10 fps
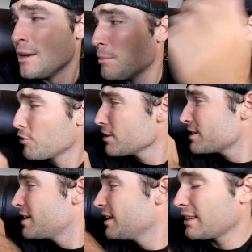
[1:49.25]
But
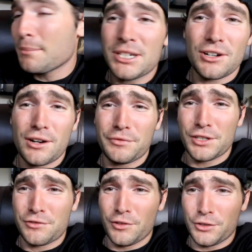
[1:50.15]
first, let me turn off
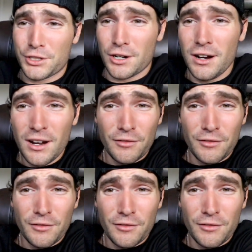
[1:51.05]
this filter